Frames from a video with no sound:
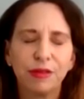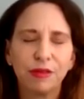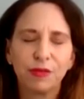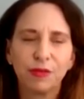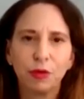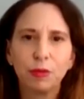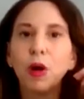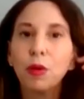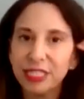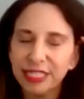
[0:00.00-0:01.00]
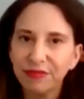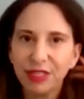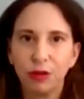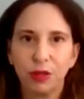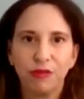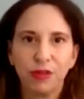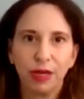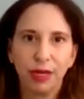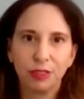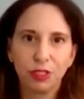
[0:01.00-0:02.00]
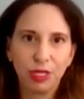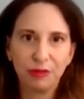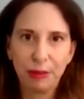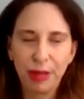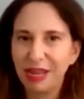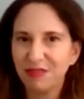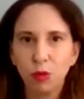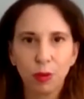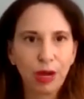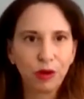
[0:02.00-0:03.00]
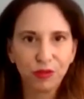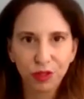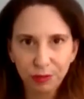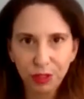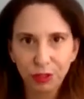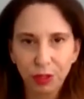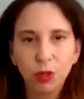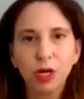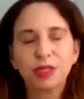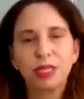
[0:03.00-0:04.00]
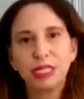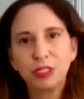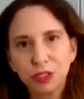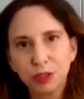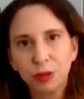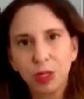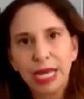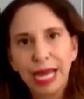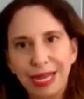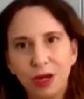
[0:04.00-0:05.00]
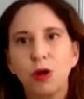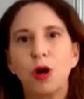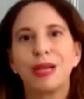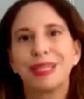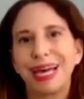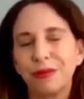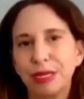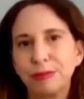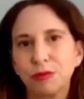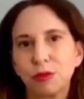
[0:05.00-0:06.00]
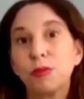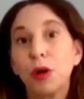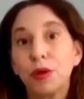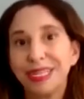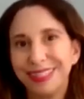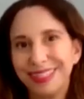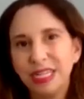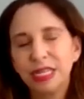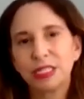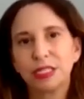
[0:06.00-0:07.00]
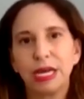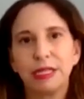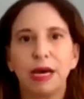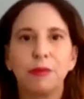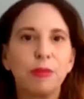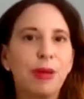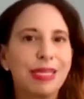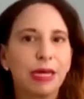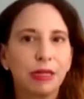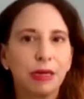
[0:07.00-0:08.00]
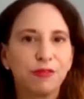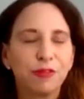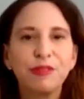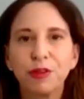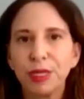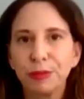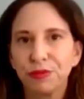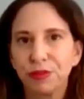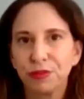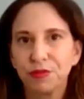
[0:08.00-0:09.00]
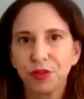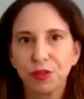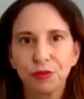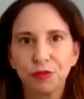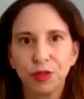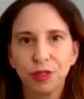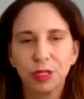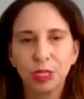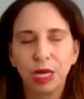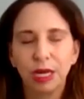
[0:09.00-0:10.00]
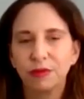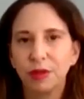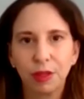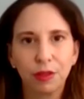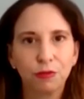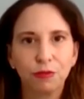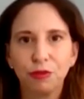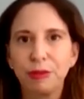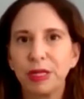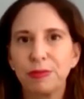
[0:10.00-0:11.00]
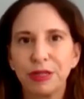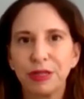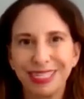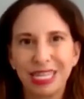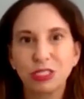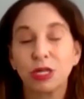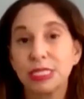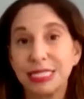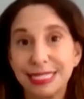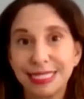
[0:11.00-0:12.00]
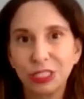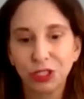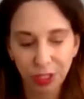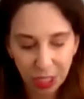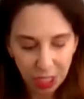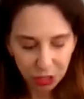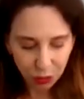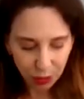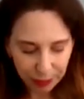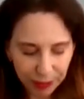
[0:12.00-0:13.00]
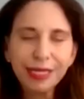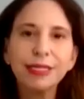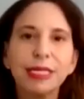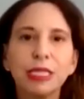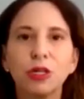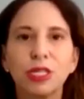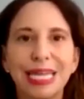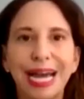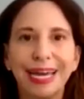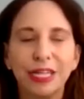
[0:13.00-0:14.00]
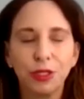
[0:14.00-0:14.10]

remotely so they might have a more powerful computer at work than they do at home, and allowed them to remote in and we made that free for people for a 3-month period. And that's called Z Central. So we immediately looked at